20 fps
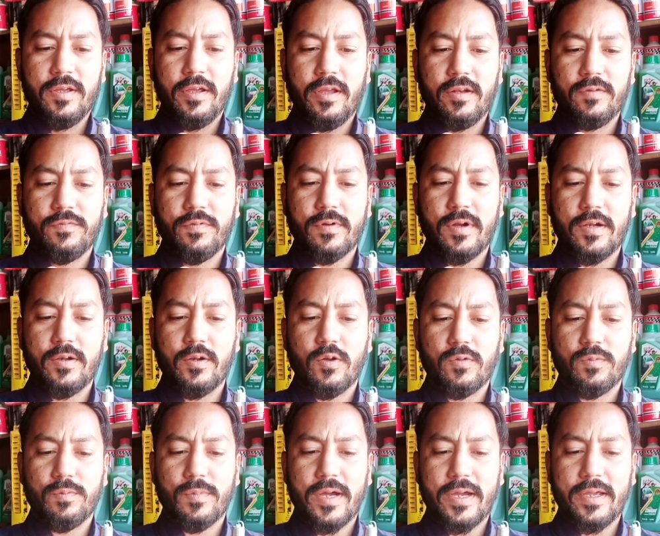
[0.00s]
in front
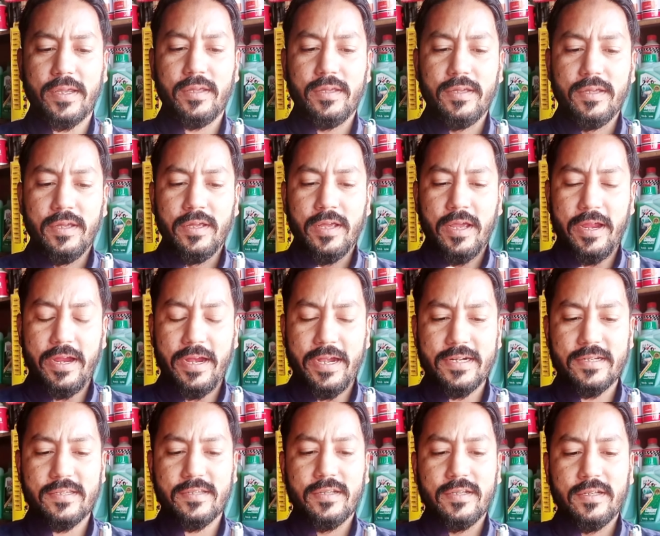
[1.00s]
of my
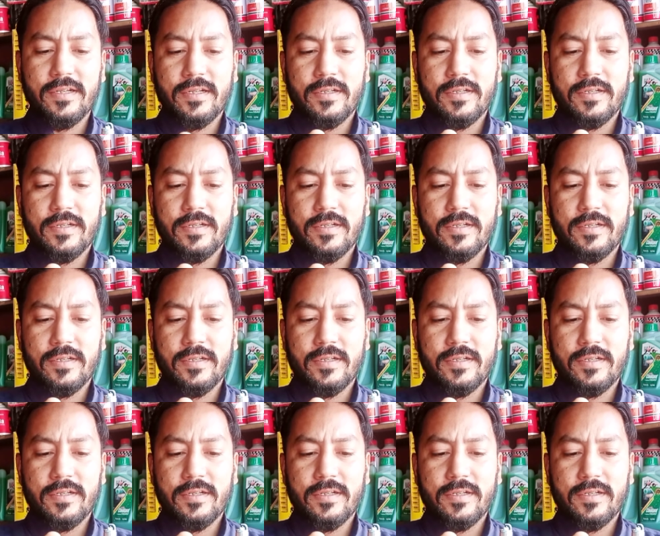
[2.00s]
hands.